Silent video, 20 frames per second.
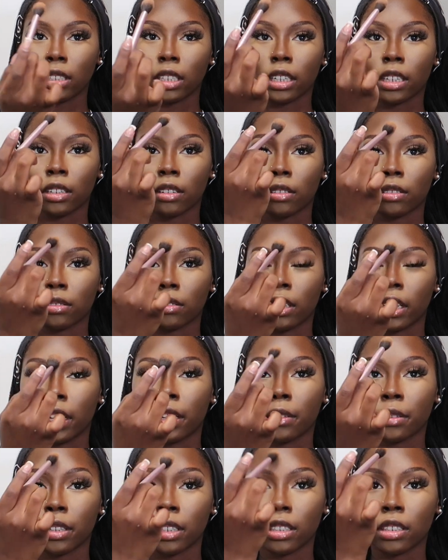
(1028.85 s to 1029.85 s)

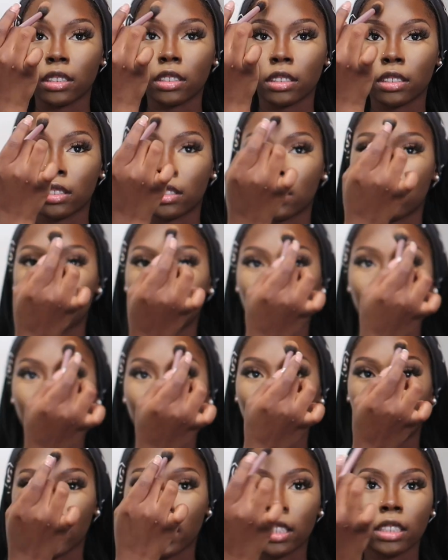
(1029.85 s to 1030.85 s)
areas
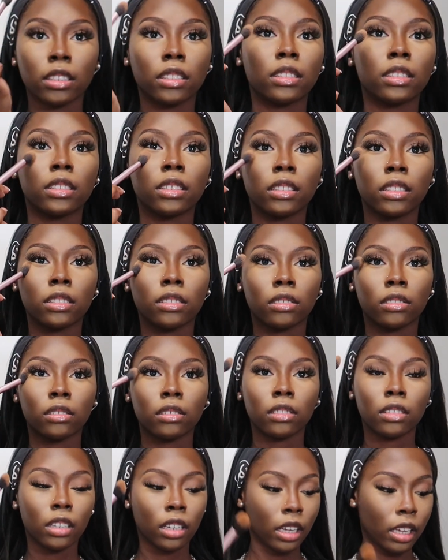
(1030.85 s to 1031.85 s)
where I
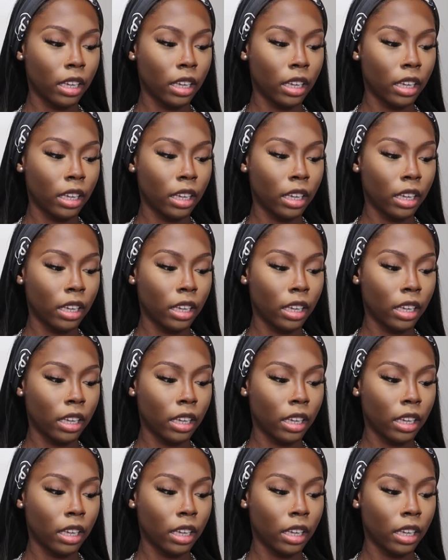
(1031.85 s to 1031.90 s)
concealed.